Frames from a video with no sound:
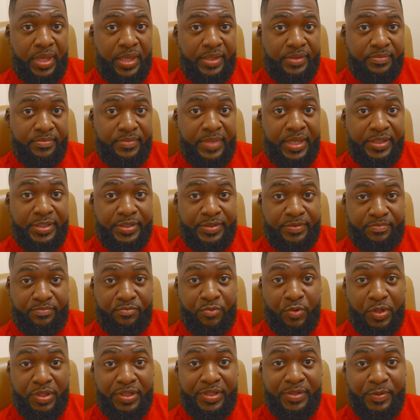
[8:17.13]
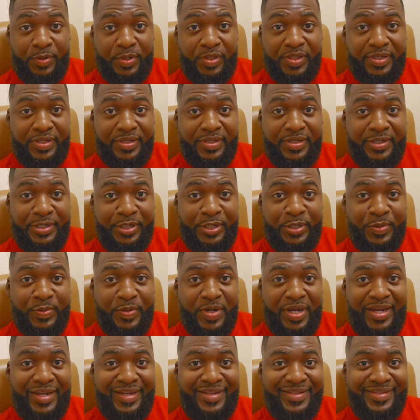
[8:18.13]
that's really, really good,
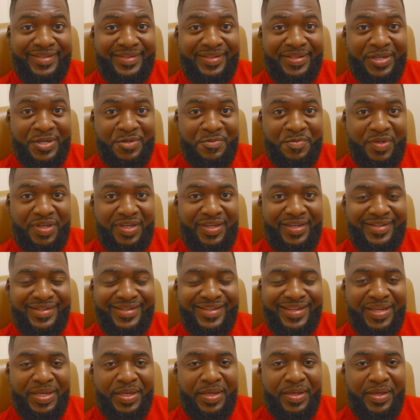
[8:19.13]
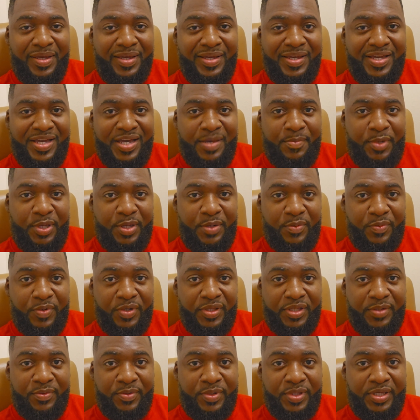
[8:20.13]
right? I mean, it
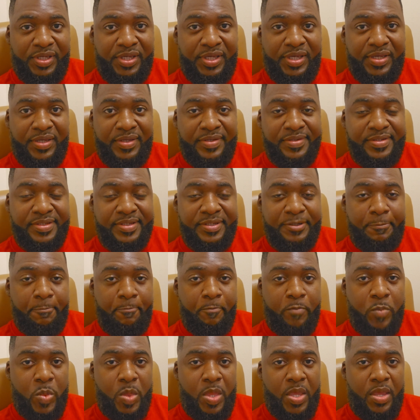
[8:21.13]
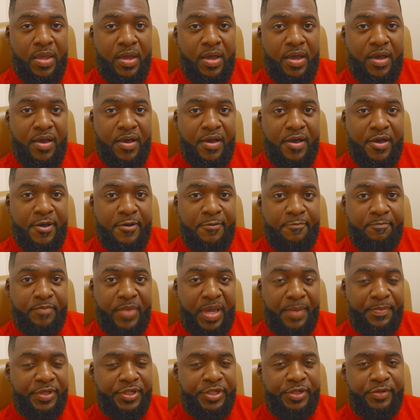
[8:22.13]
really, really is.
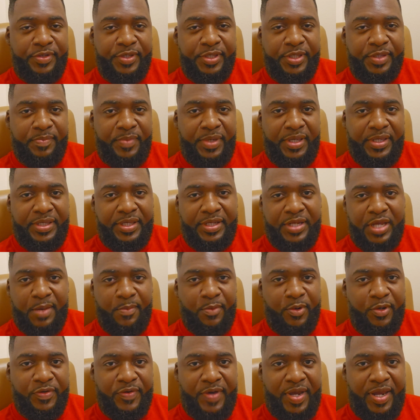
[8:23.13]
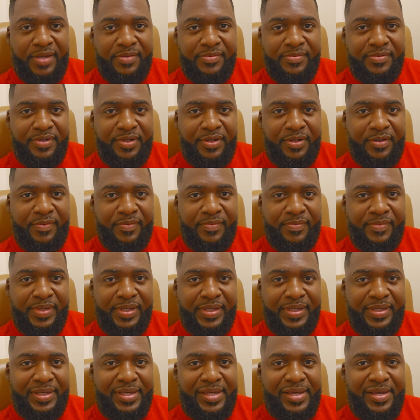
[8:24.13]
I'm just using some easy numbers, right?
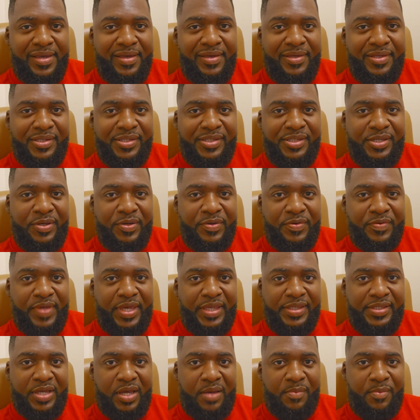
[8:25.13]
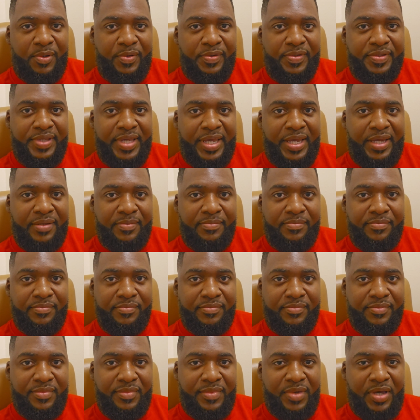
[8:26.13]
So that's almost like
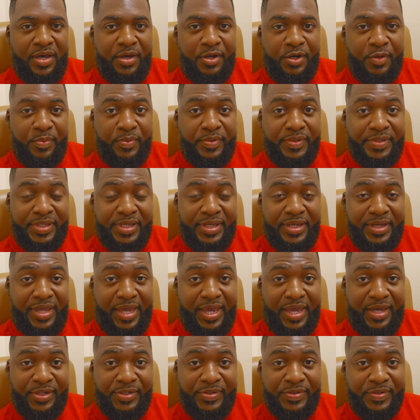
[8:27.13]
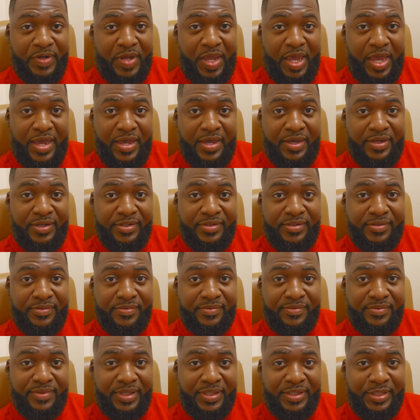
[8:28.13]
100% cash on cash.
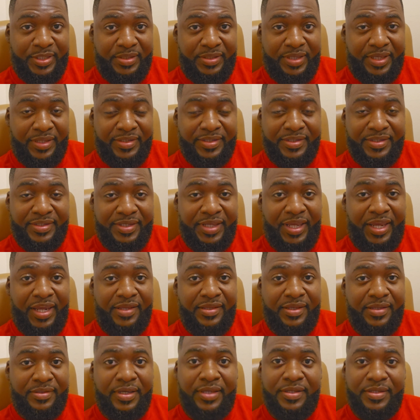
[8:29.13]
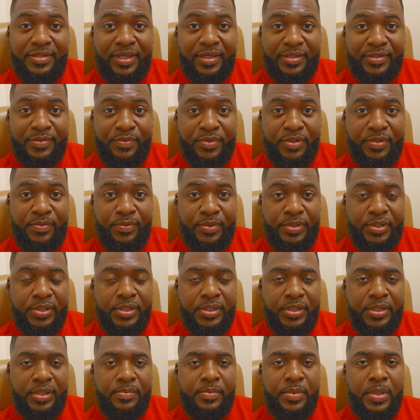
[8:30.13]
That's insane. That's really, really good.